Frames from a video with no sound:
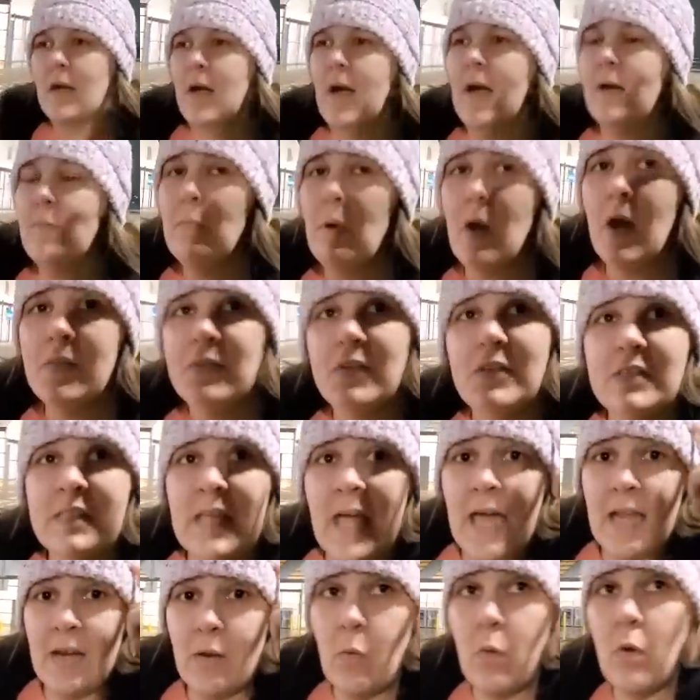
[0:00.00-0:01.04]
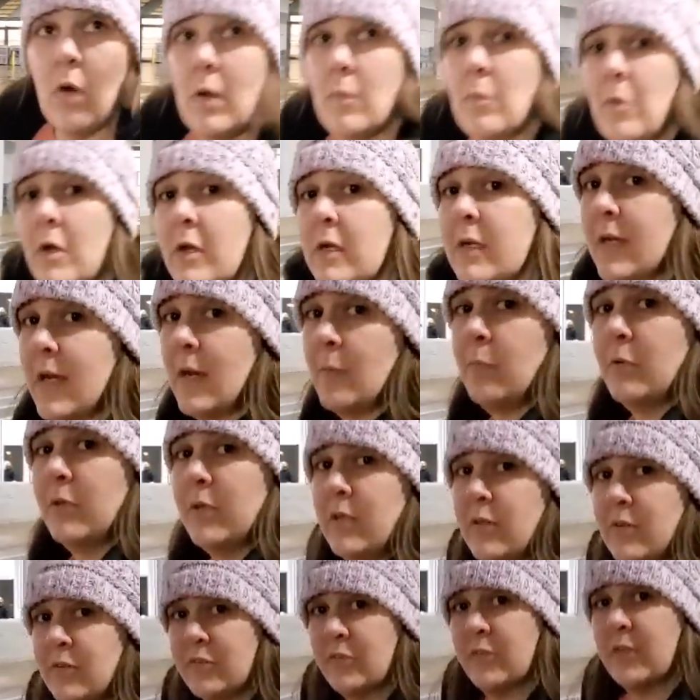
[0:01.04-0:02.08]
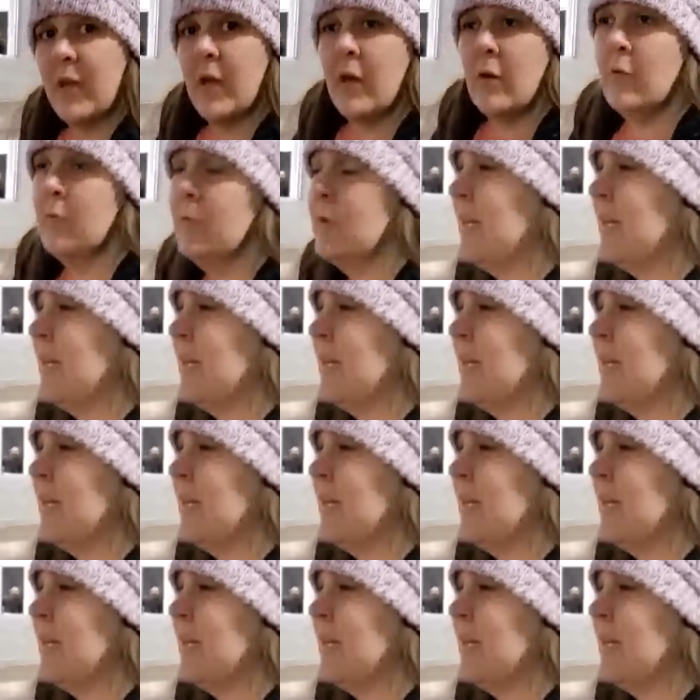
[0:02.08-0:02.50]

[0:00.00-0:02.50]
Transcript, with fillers: I bought this hat at Walmart a couple years ago.